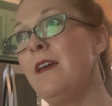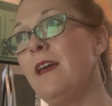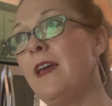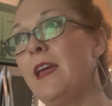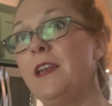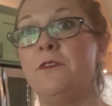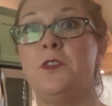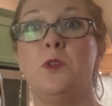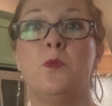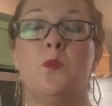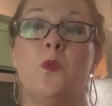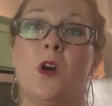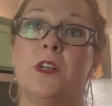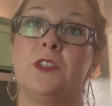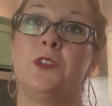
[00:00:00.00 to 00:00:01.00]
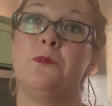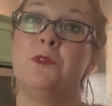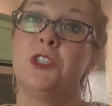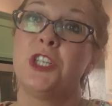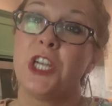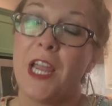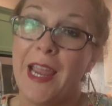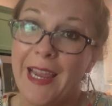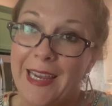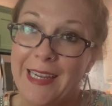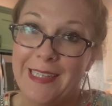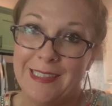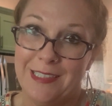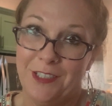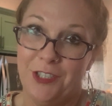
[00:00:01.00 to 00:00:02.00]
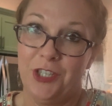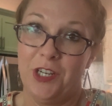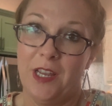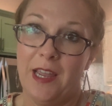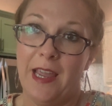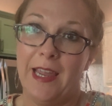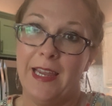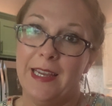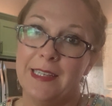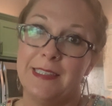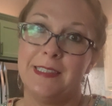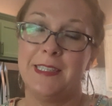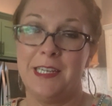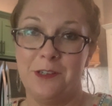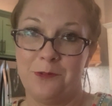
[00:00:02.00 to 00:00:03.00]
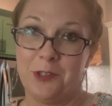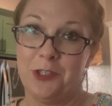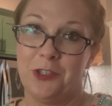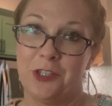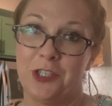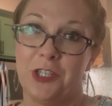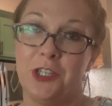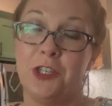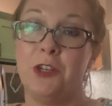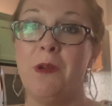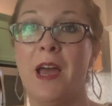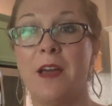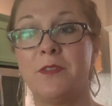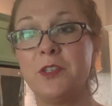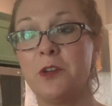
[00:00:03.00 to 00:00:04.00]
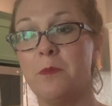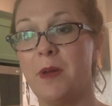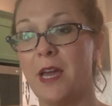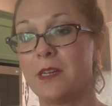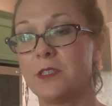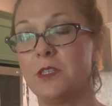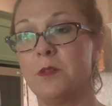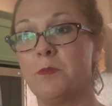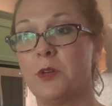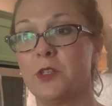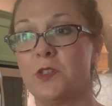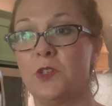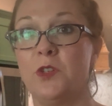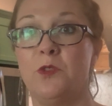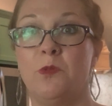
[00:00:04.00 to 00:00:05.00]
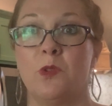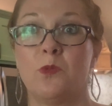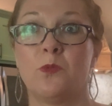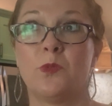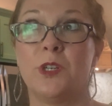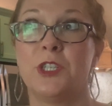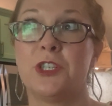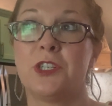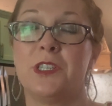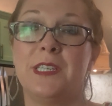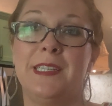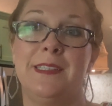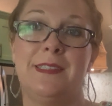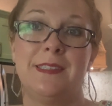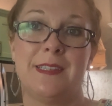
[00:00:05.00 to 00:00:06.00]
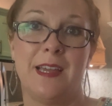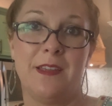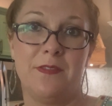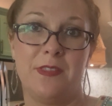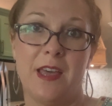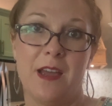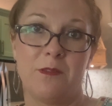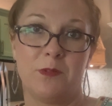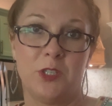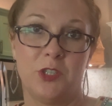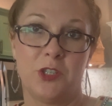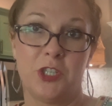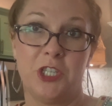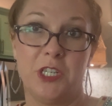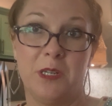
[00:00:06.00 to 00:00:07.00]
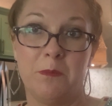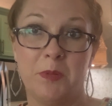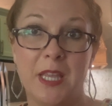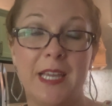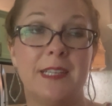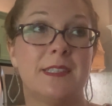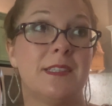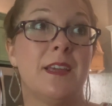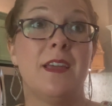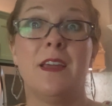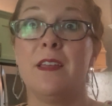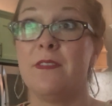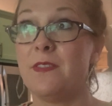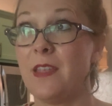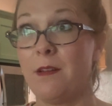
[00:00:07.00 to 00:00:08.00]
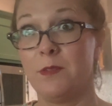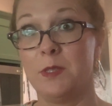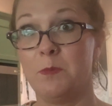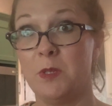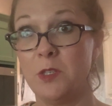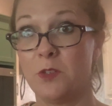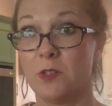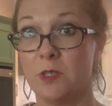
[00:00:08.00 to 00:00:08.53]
And if you want to change a deed restriction, you have to go back to the person who originally set that restriction in place. That was Mr.